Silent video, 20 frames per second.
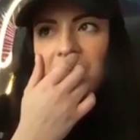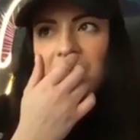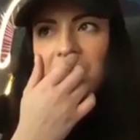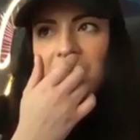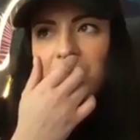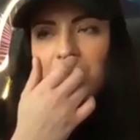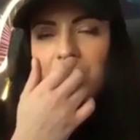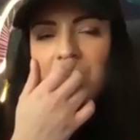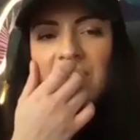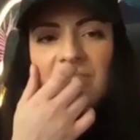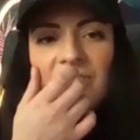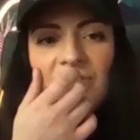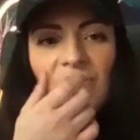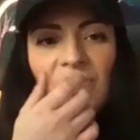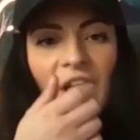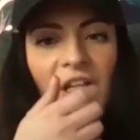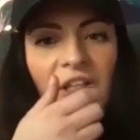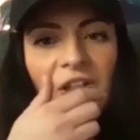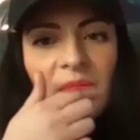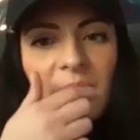
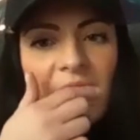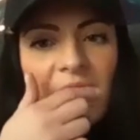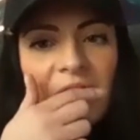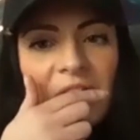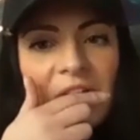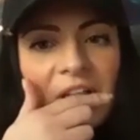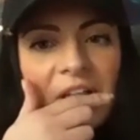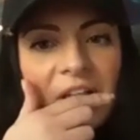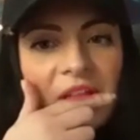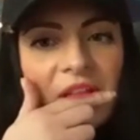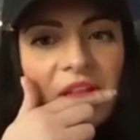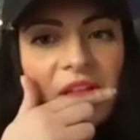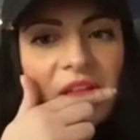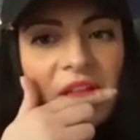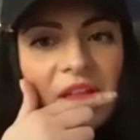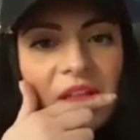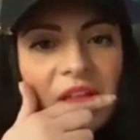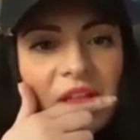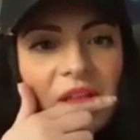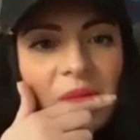mid-January
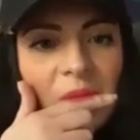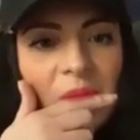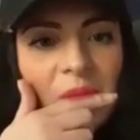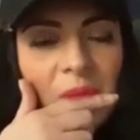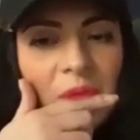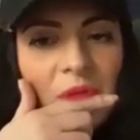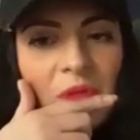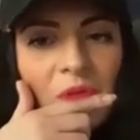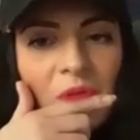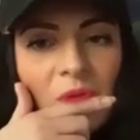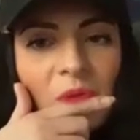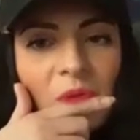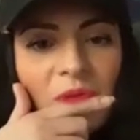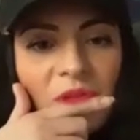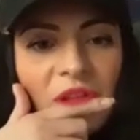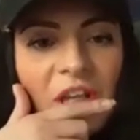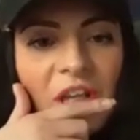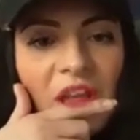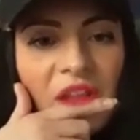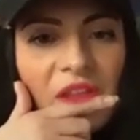when we were all
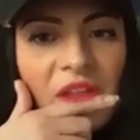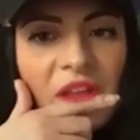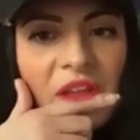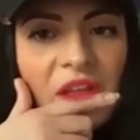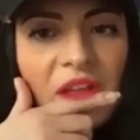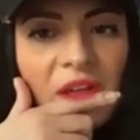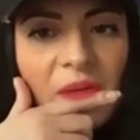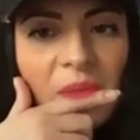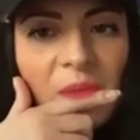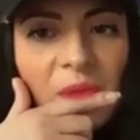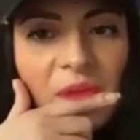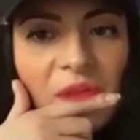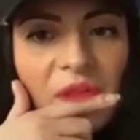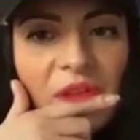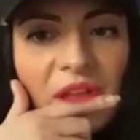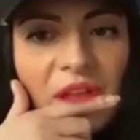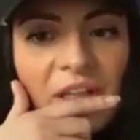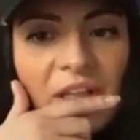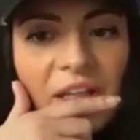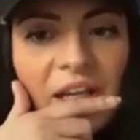together and we're
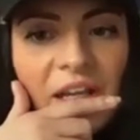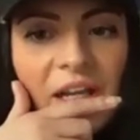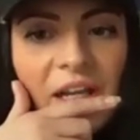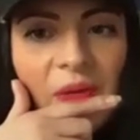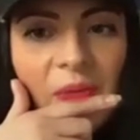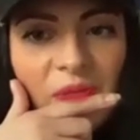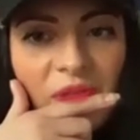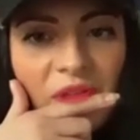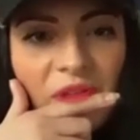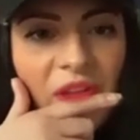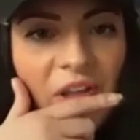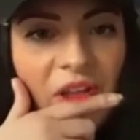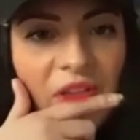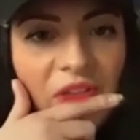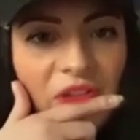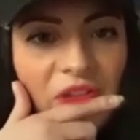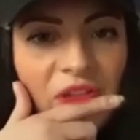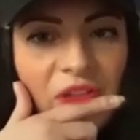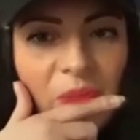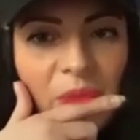thinking, how is this
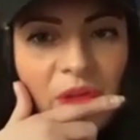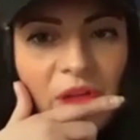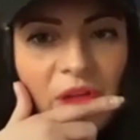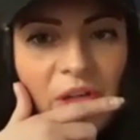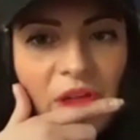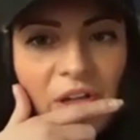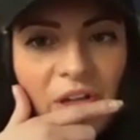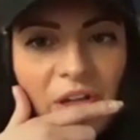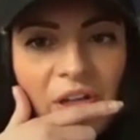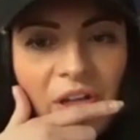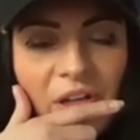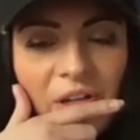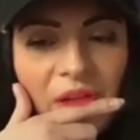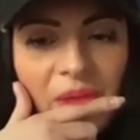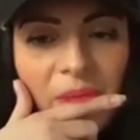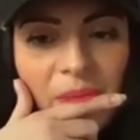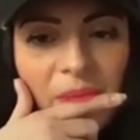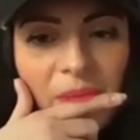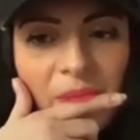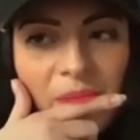actually going to work?
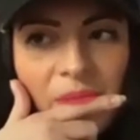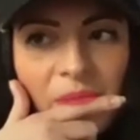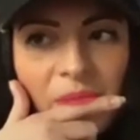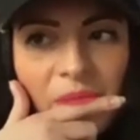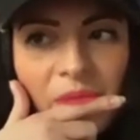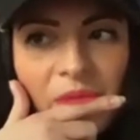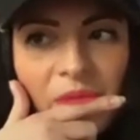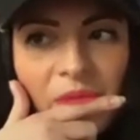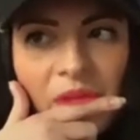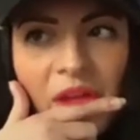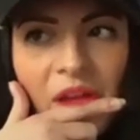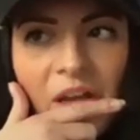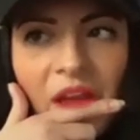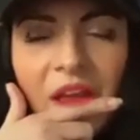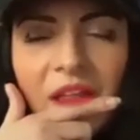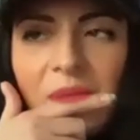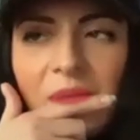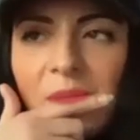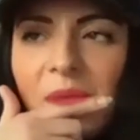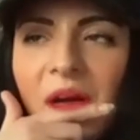
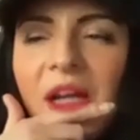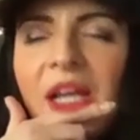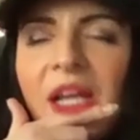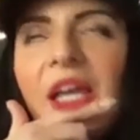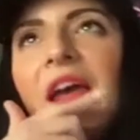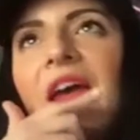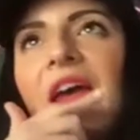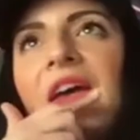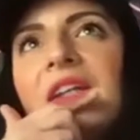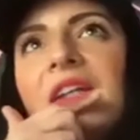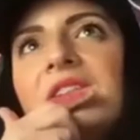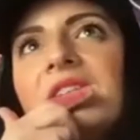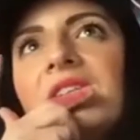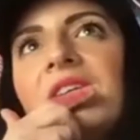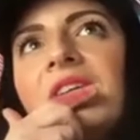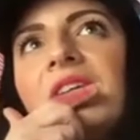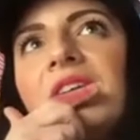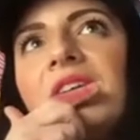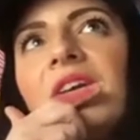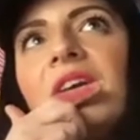And in my head,
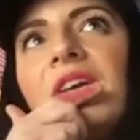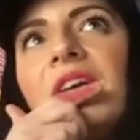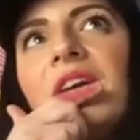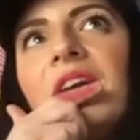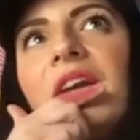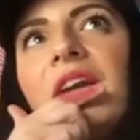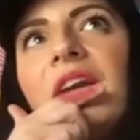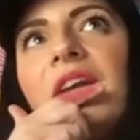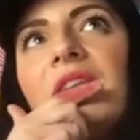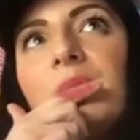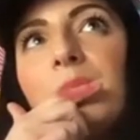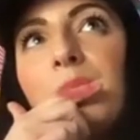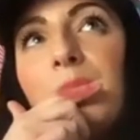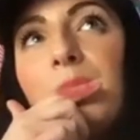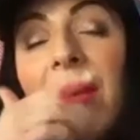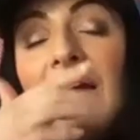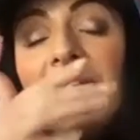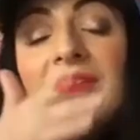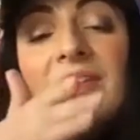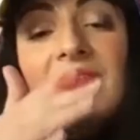it's
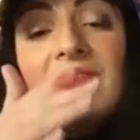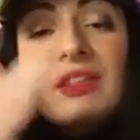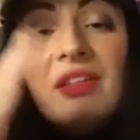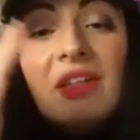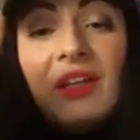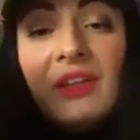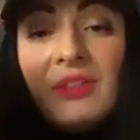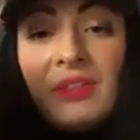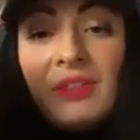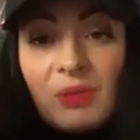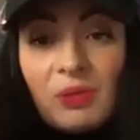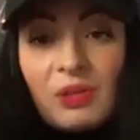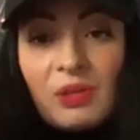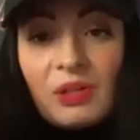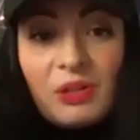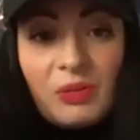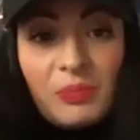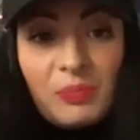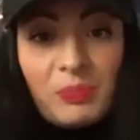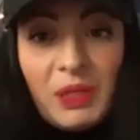better than I thought it
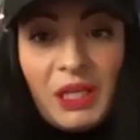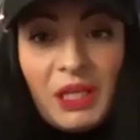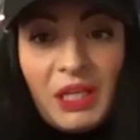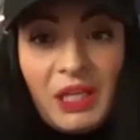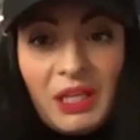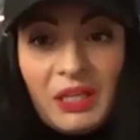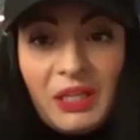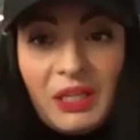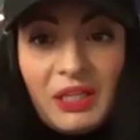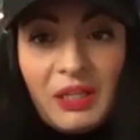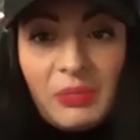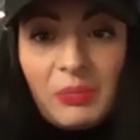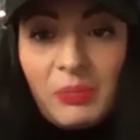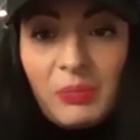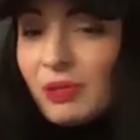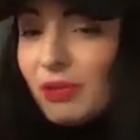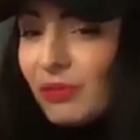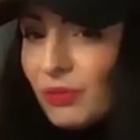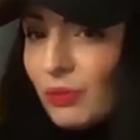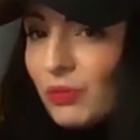could be,
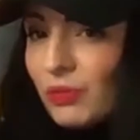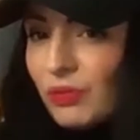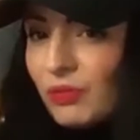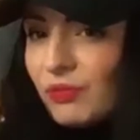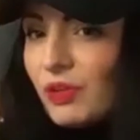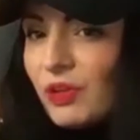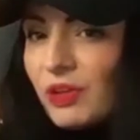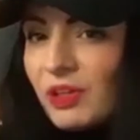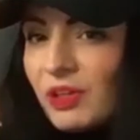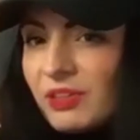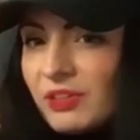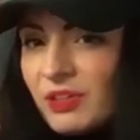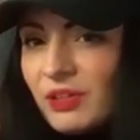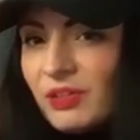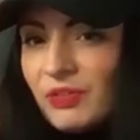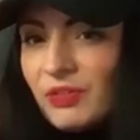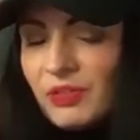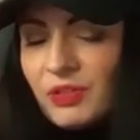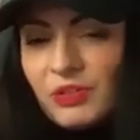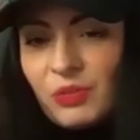but it's also very
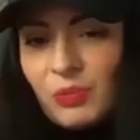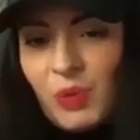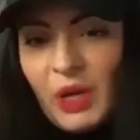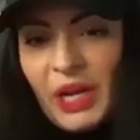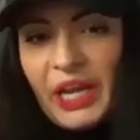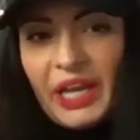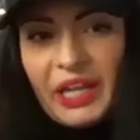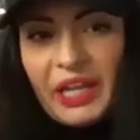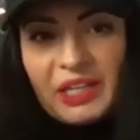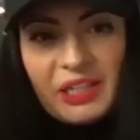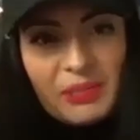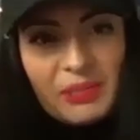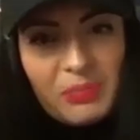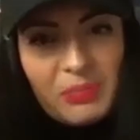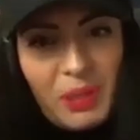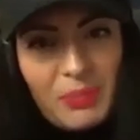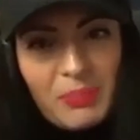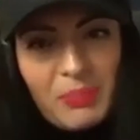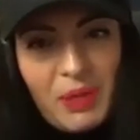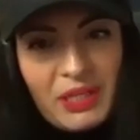different to what I had it in
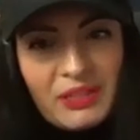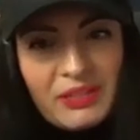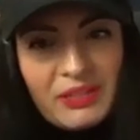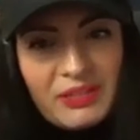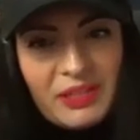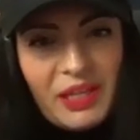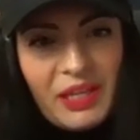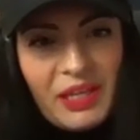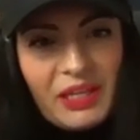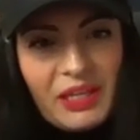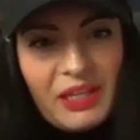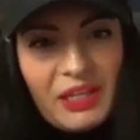my mindset.